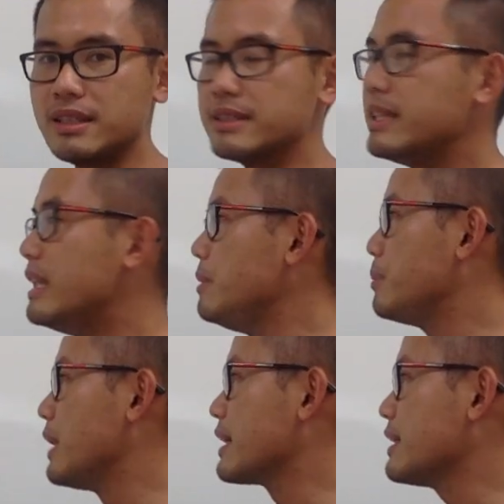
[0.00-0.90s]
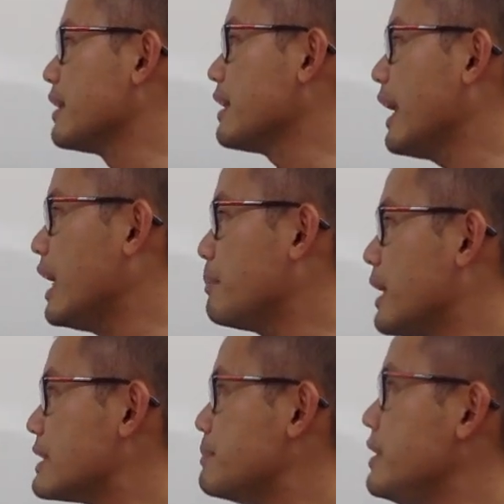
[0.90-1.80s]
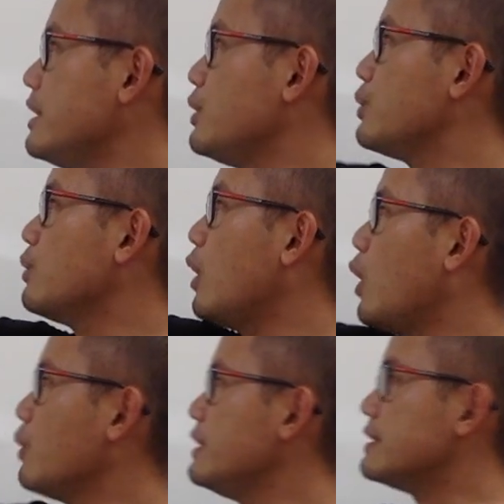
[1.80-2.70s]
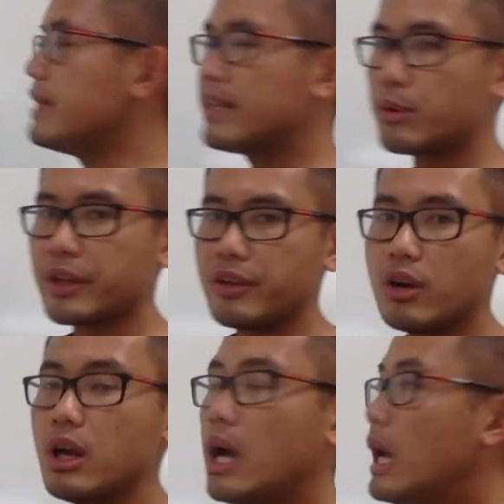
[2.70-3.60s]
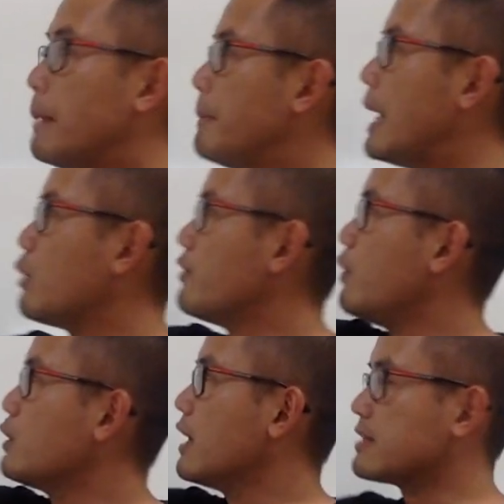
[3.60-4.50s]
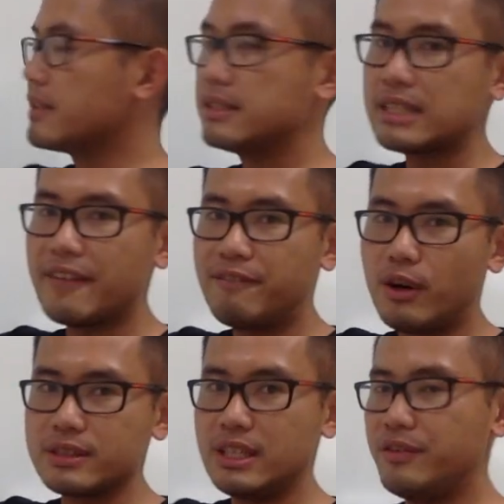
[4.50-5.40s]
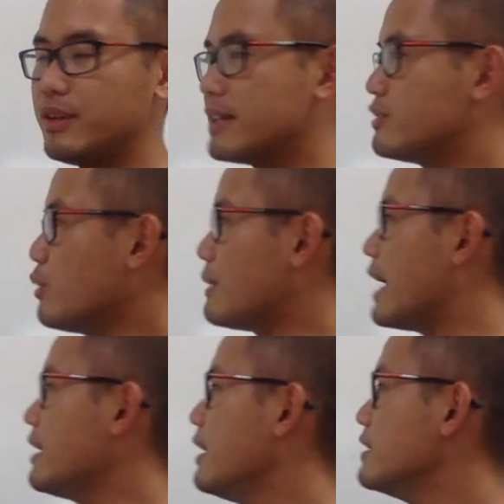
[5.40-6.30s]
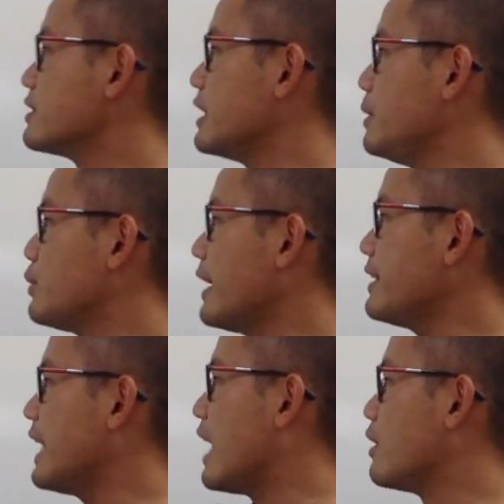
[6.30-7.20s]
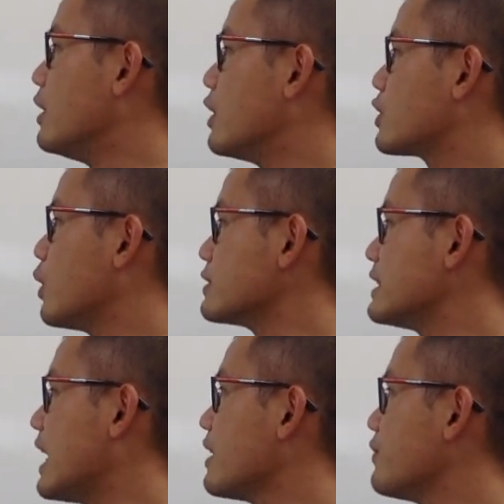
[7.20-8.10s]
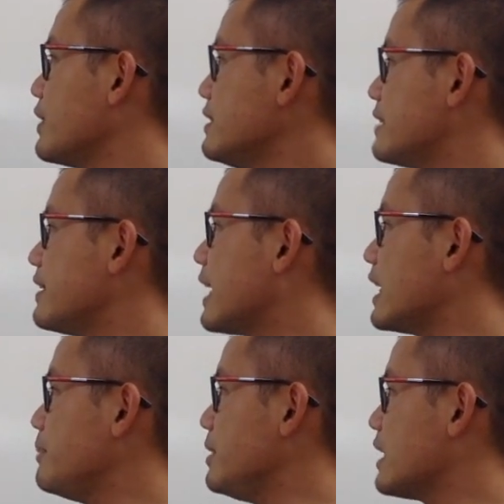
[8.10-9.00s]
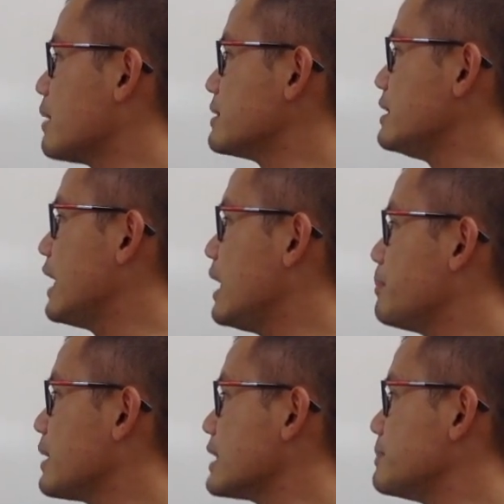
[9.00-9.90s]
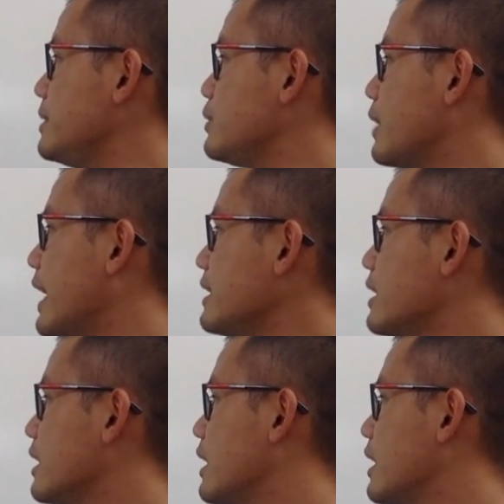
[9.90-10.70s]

is let me plug in A plus B into all these theta right here. But I will focus on this side first, if you guys don't mind. So let me write down cosine. For this theta, it becomes the A plus B, right?